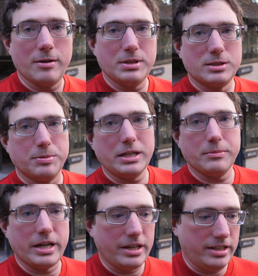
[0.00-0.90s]
I've been splitting
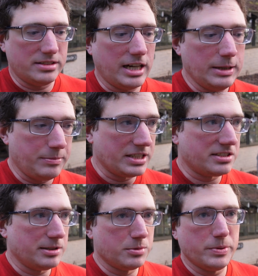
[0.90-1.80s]
my time
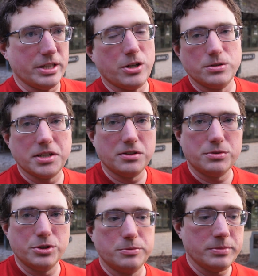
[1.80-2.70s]
basically between a hotel
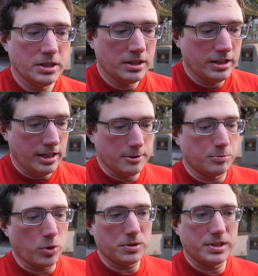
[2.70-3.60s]
room in
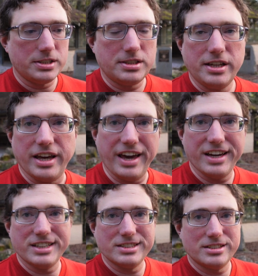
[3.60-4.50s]
Portland
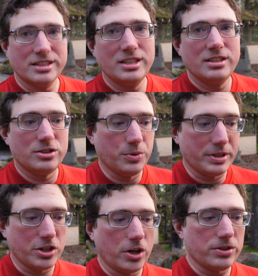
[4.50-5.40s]
and
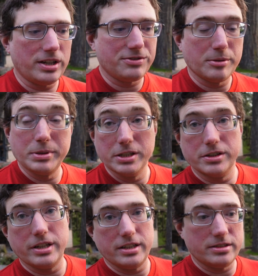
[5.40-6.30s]
doing car life up
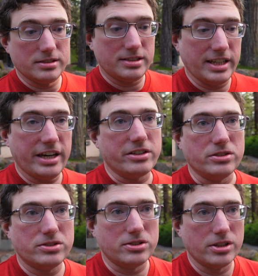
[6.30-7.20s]
here in
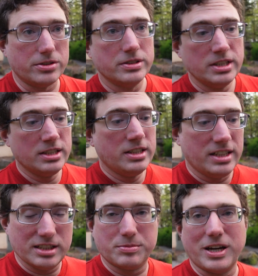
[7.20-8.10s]
Seattle. So
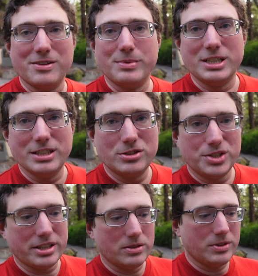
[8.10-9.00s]
it's kind of been an
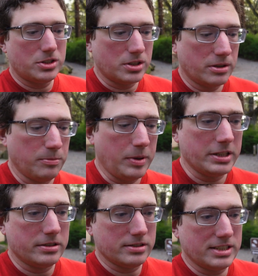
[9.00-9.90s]
interesting adventure,
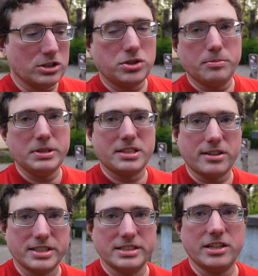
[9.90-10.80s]
but things should be
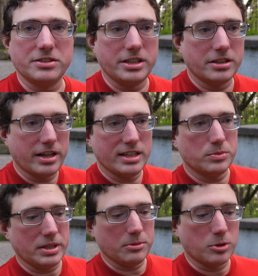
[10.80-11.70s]
settling down here as
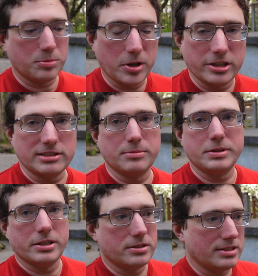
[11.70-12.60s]
we get more product up
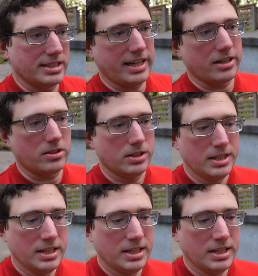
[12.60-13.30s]
here in Seattle